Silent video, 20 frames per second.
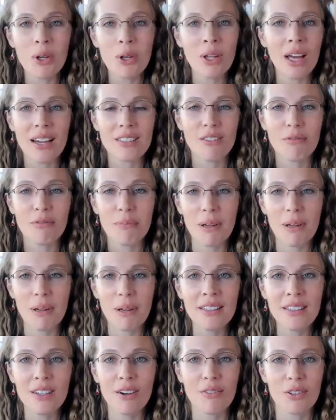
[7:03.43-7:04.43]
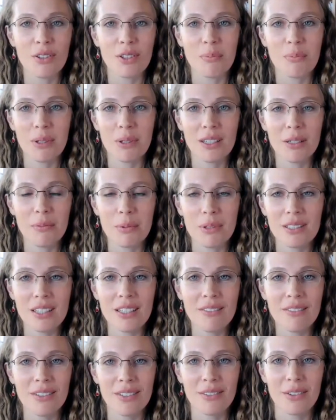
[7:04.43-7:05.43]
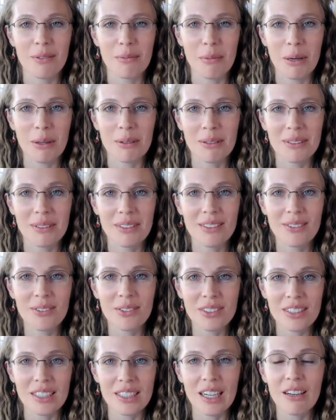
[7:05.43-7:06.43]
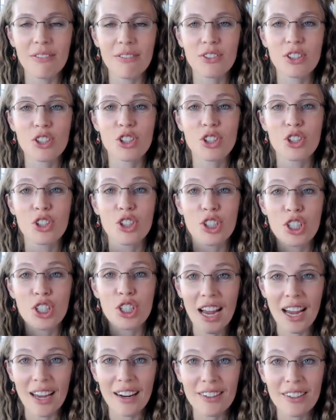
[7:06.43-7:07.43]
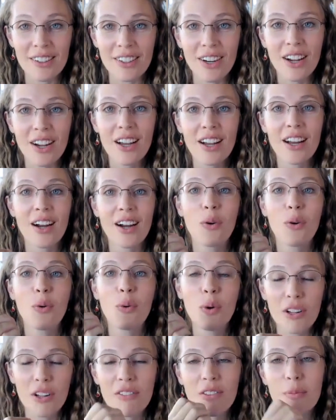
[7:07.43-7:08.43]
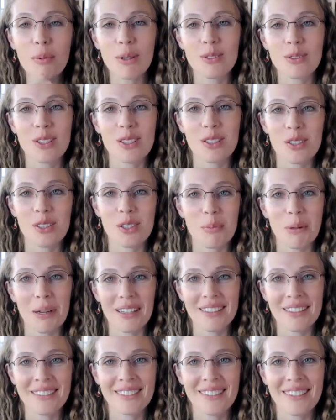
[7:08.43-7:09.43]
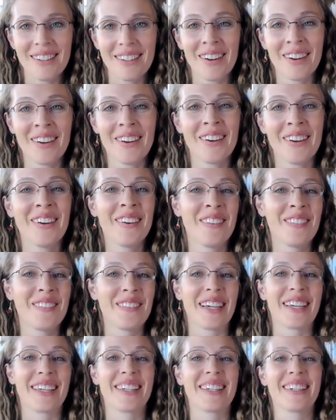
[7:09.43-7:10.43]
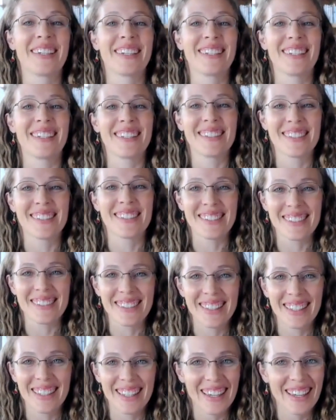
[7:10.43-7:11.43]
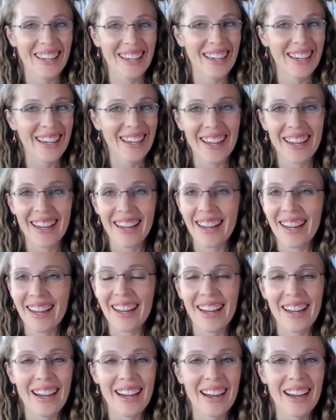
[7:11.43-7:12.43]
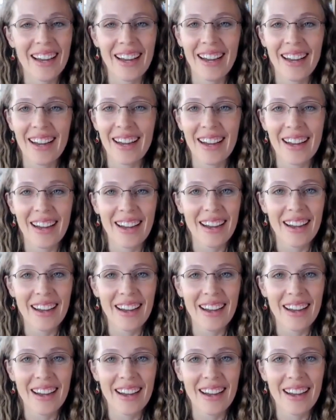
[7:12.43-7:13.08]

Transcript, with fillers: act of bending over to pick up a T V remote was enough to shatter one of the bones in your spine. Oh my goodness. Yes. And I didn't know this.